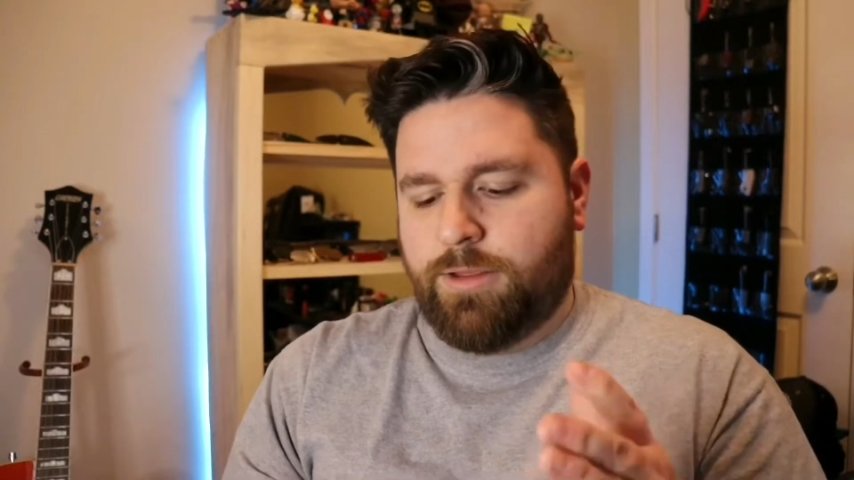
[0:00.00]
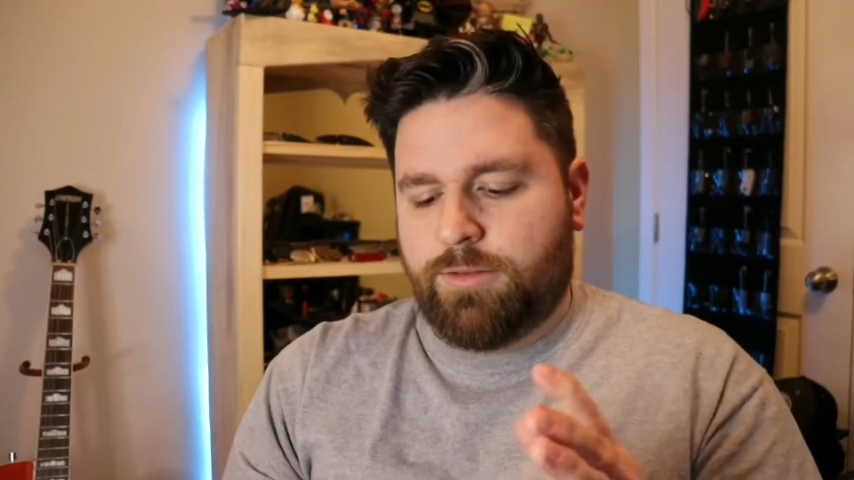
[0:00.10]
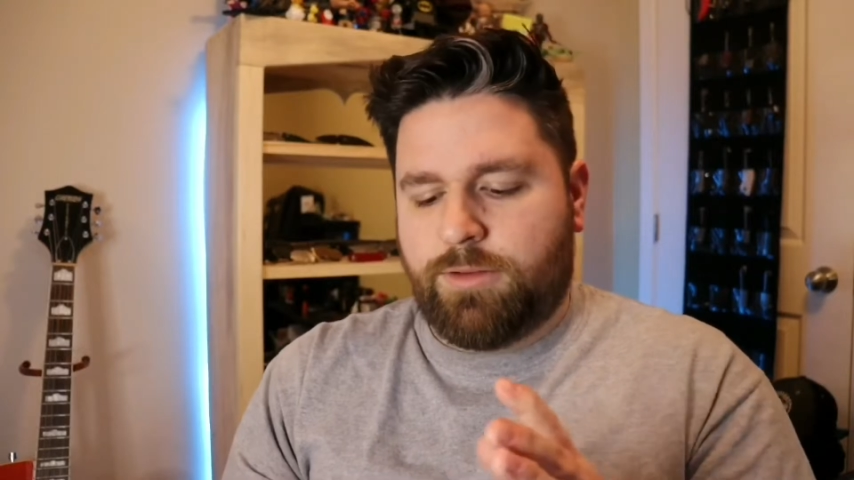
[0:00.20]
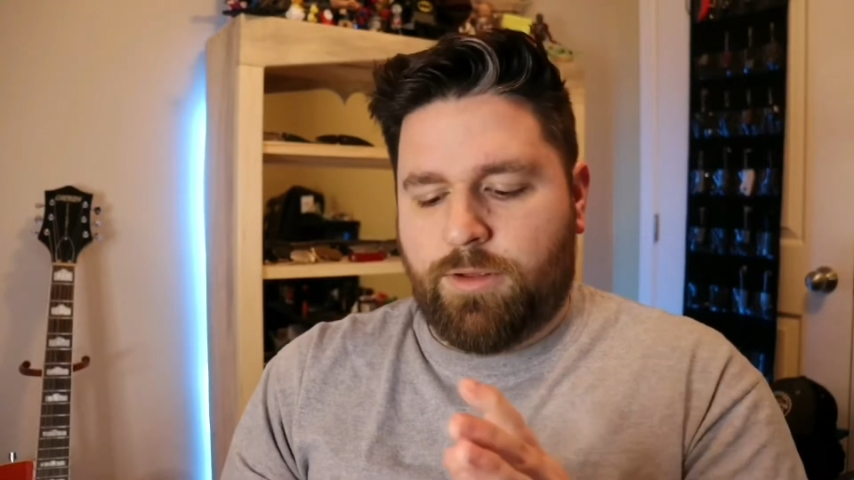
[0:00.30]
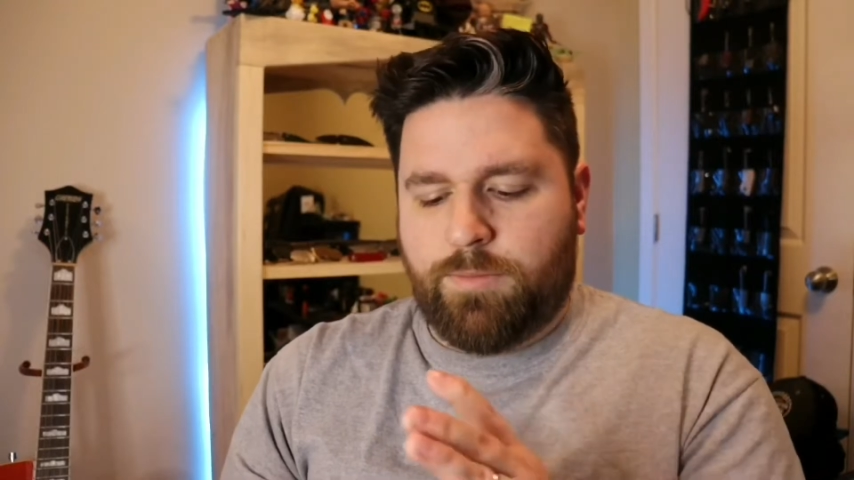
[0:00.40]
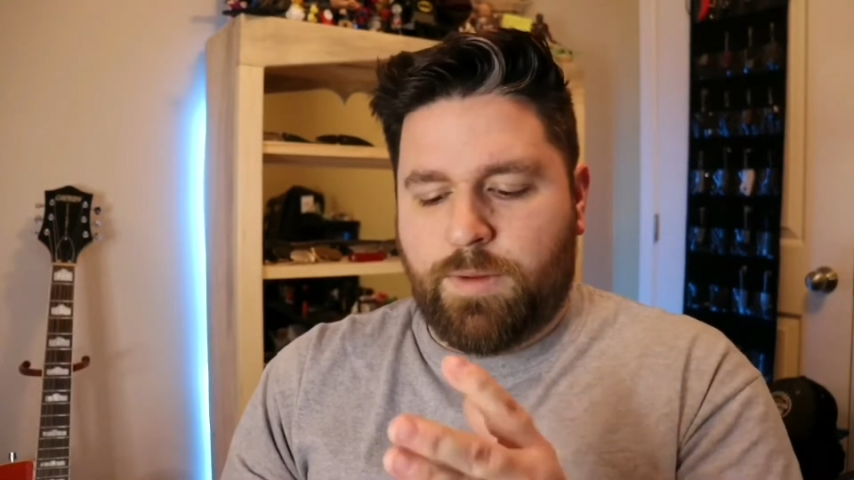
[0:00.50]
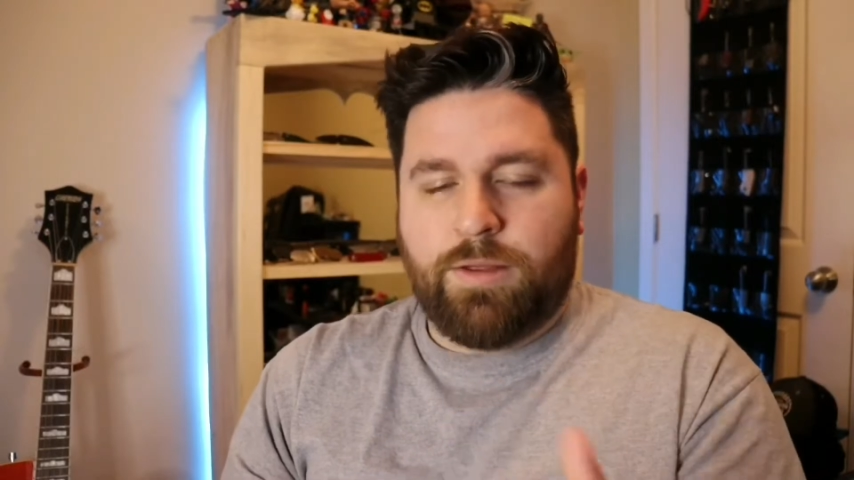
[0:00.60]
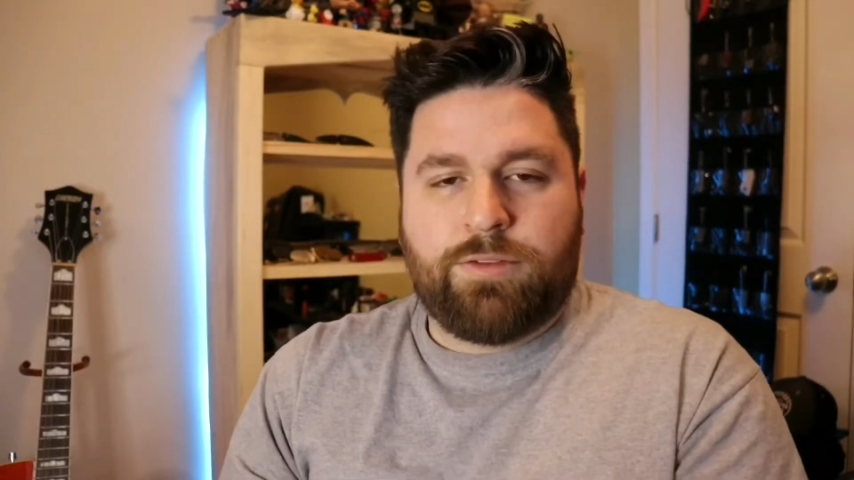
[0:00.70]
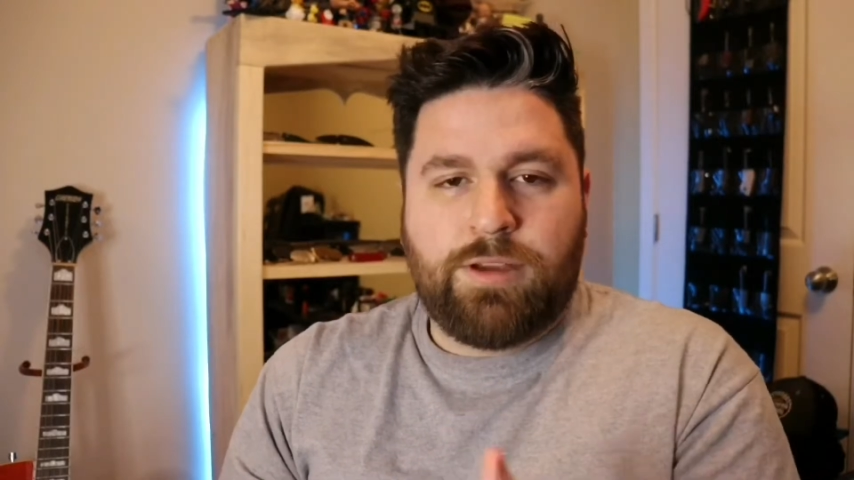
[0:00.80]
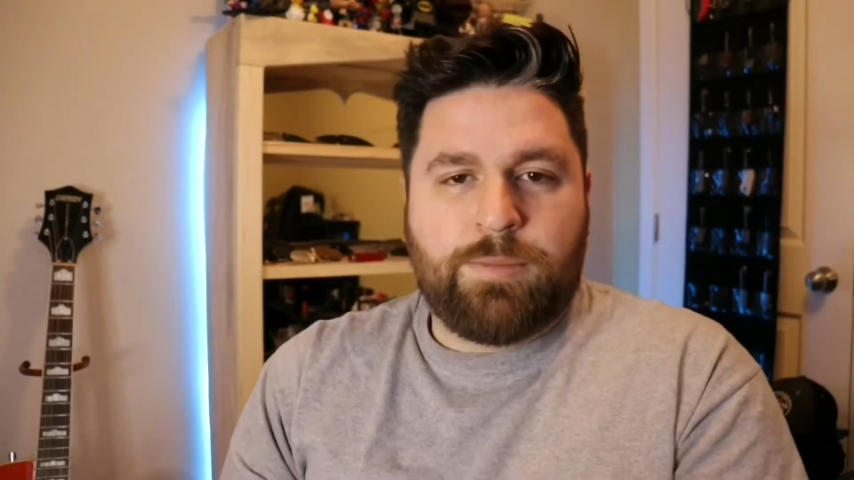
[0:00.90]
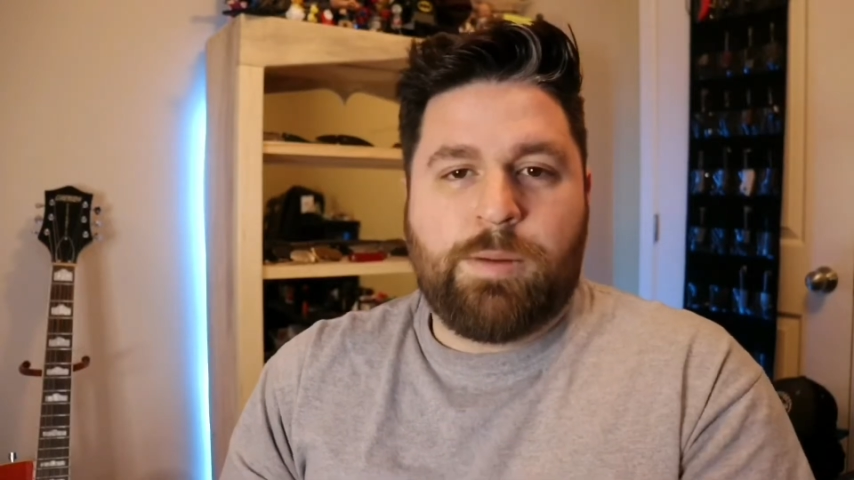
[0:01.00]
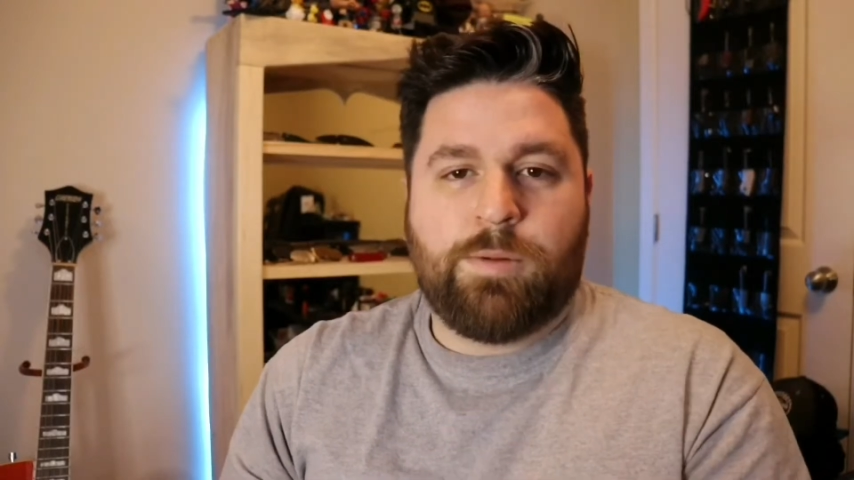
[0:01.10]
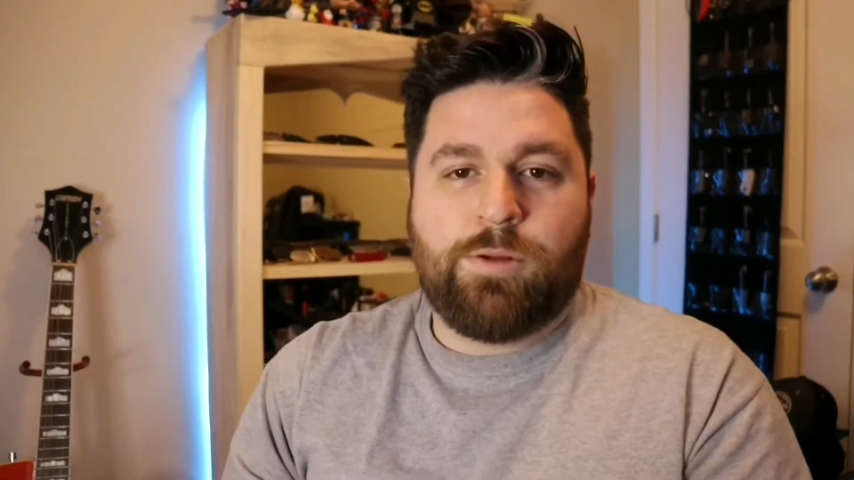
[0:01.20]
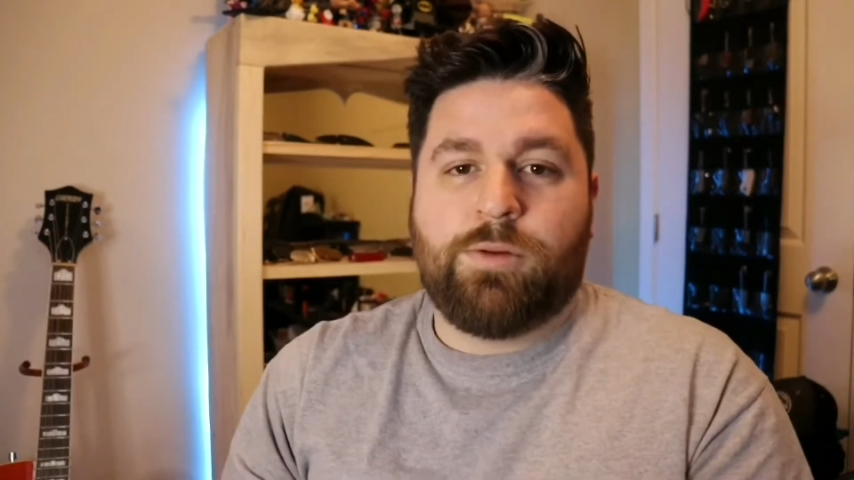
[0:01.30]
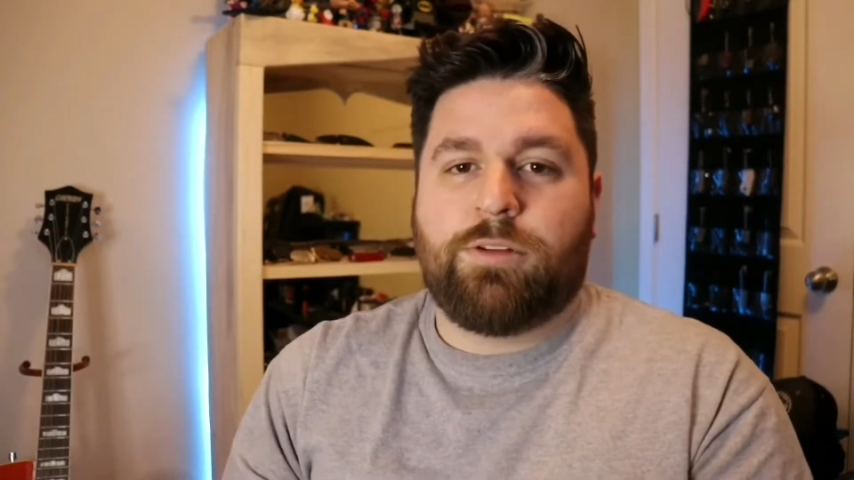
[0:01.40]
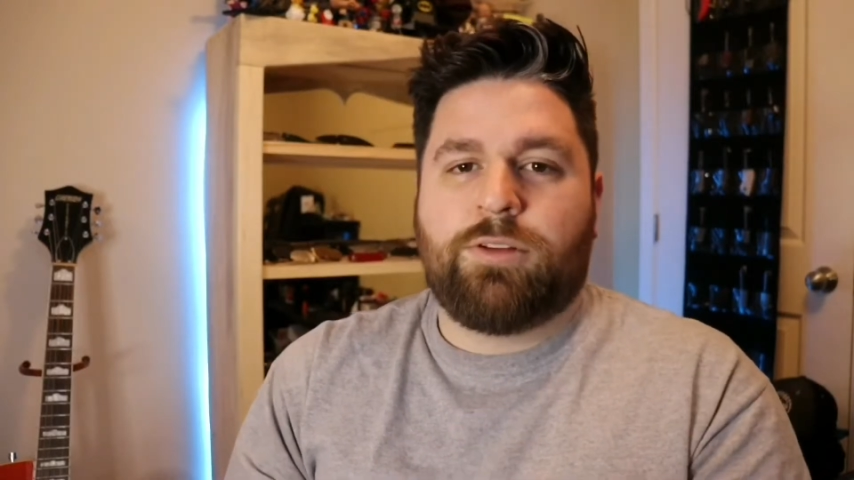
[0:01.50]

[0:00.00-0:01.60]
So, but I've seen people do it,